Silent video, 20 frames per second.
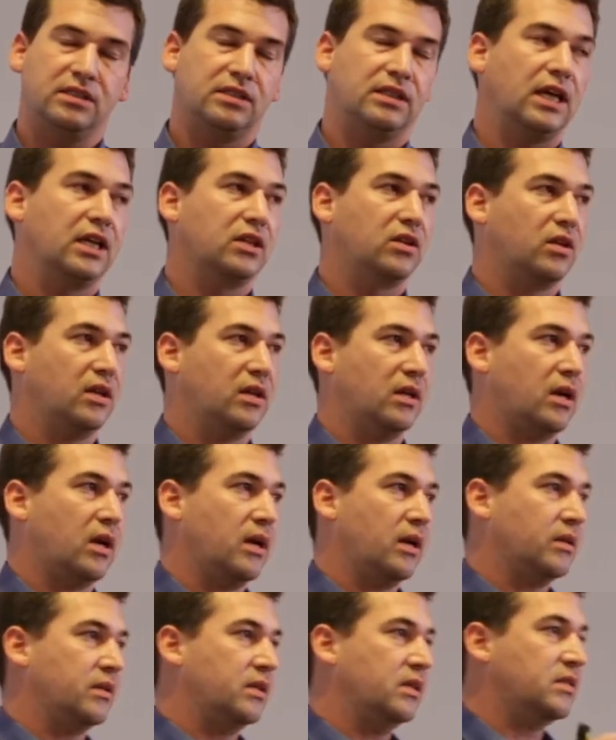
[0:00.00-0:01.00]
is that
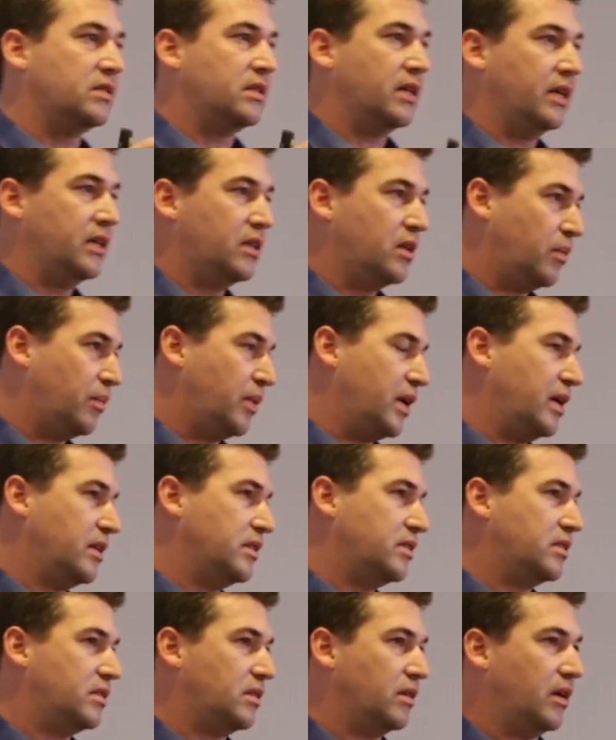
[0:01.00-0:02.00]
this
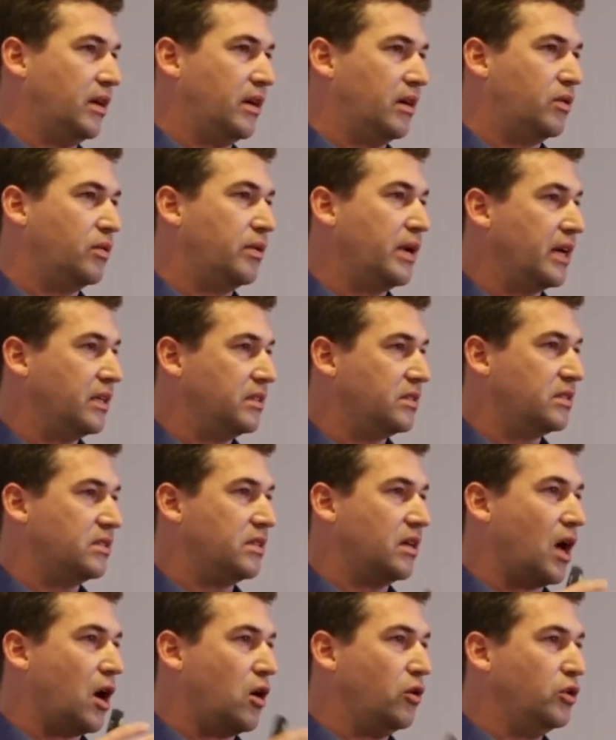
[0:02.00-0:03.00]
database creates
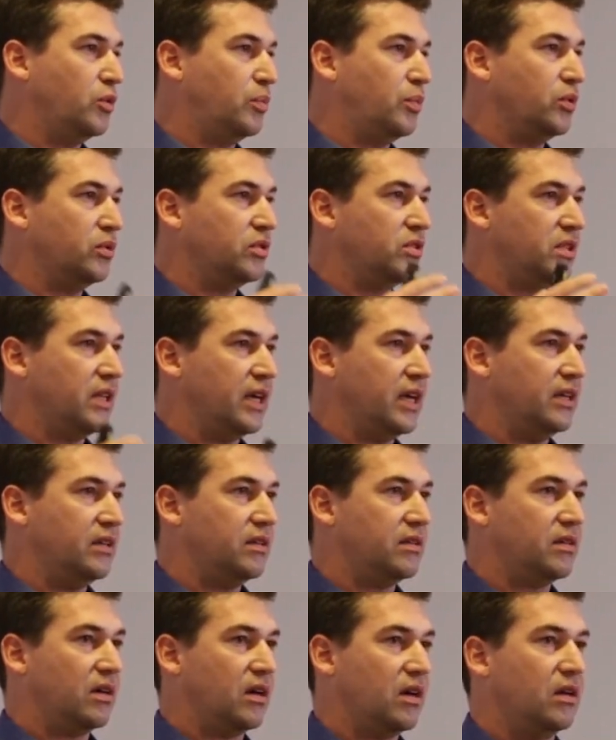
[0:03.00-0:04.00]
the output
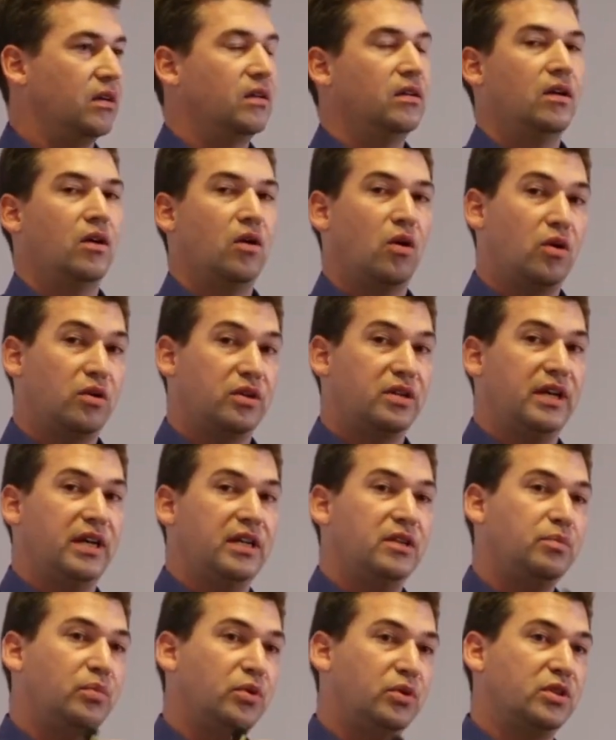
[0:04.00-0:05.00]
data or the
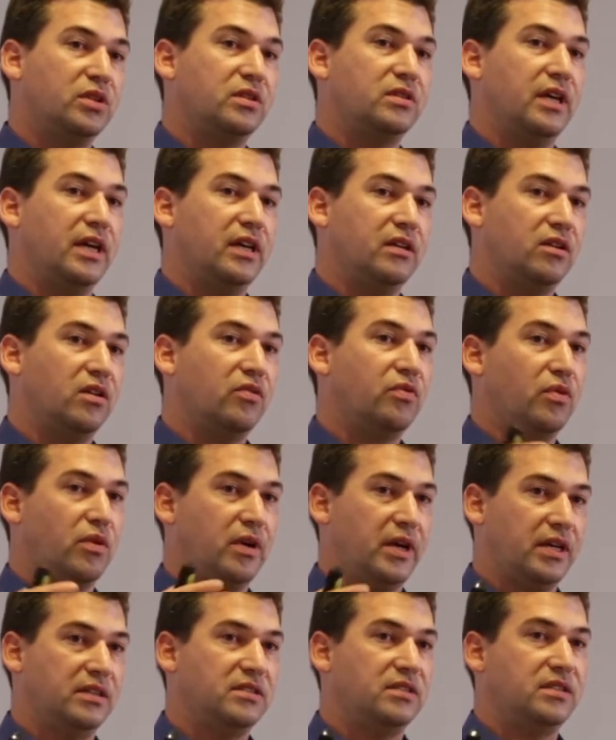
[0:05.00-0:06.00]
input data
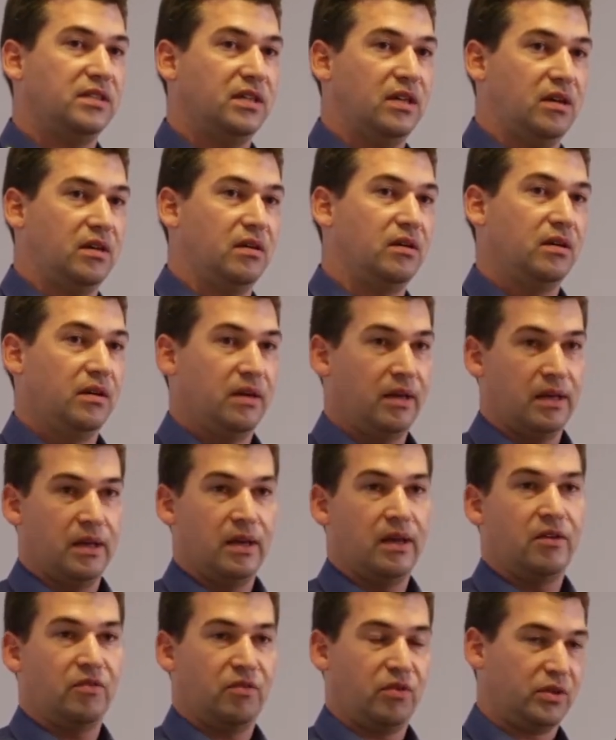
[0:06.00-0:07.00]
for SCA,
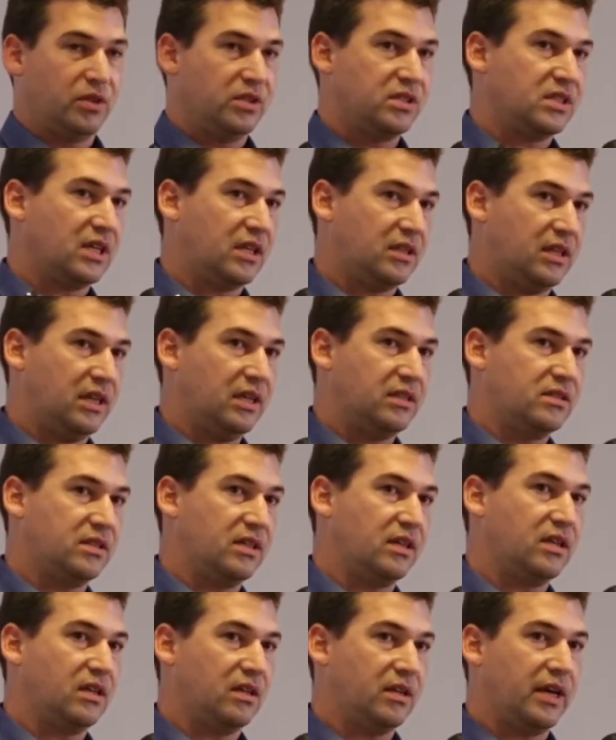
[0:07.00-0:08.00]
for the
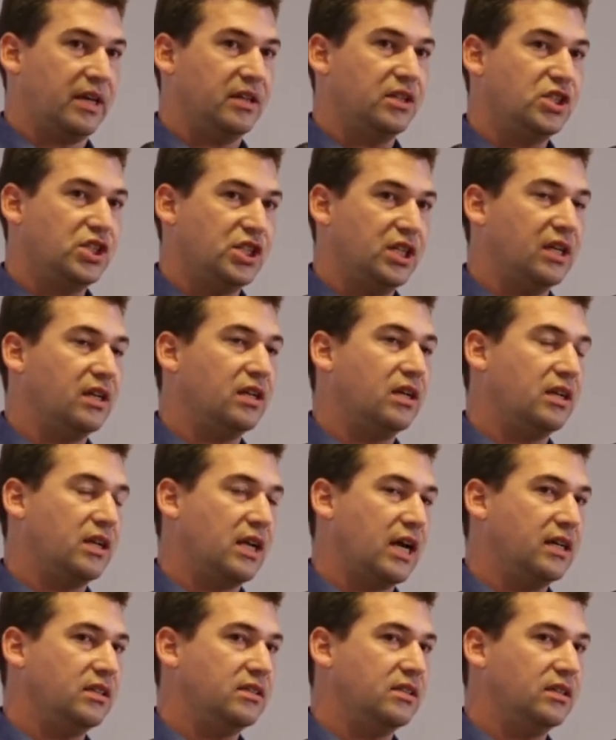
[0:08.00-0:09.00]
statistical energy
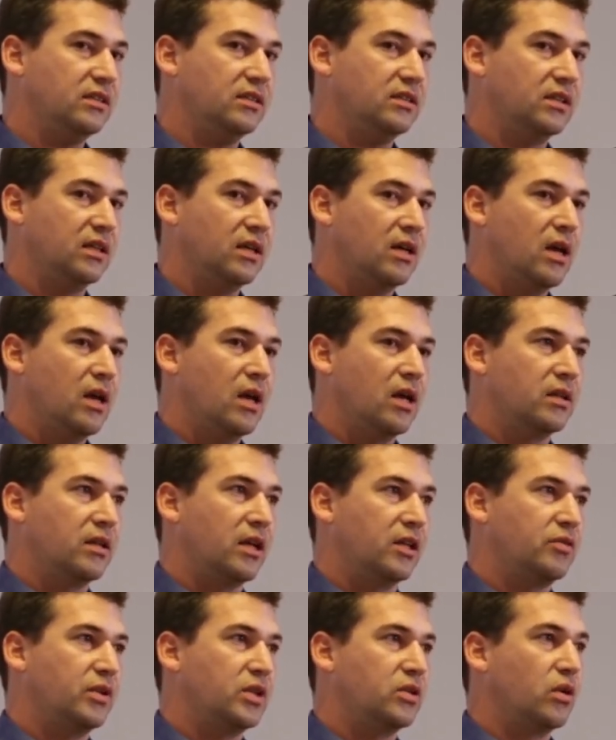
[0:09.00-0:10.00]
analysis,
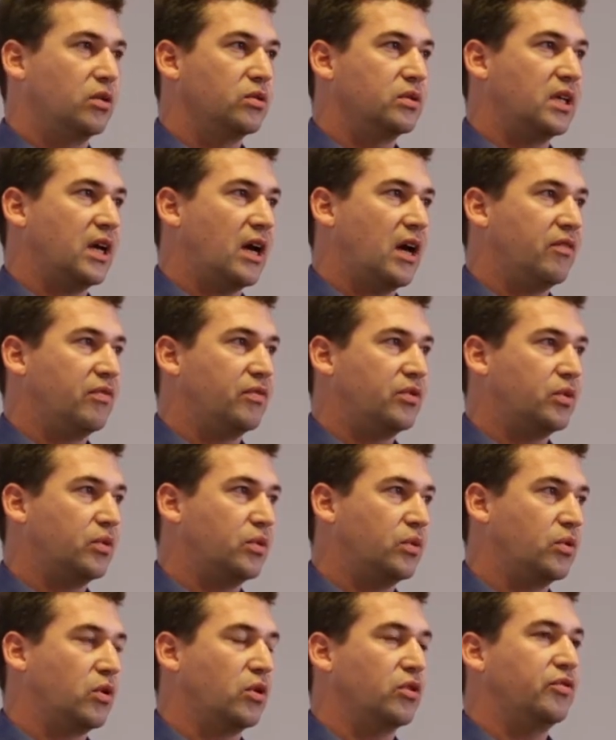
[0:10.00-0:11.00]
that we don't have
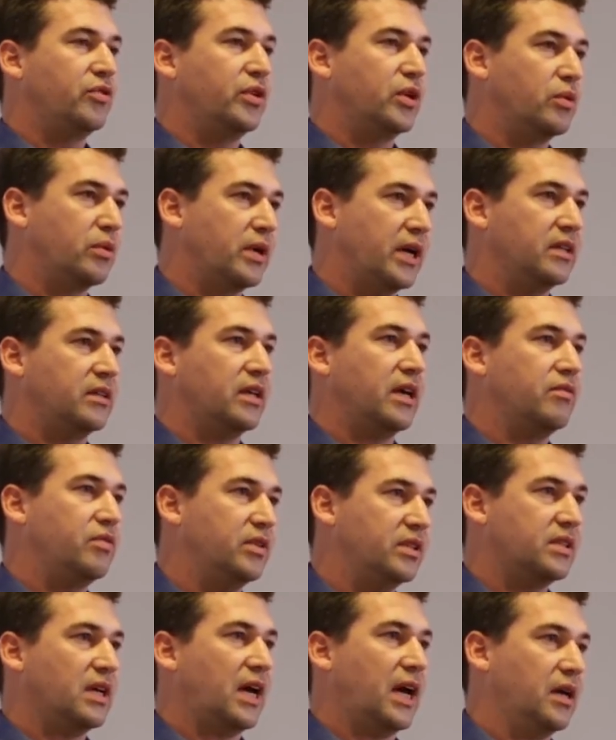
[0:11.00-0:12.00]
to configure
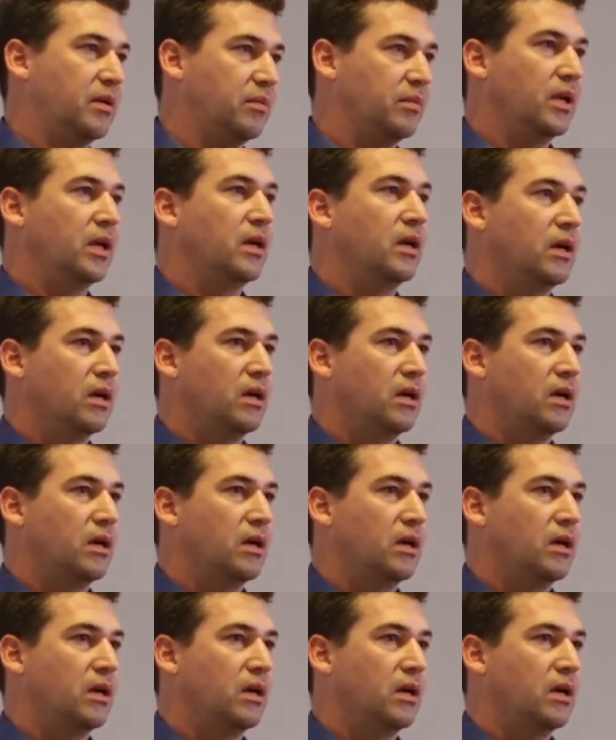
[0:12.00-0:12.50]
every time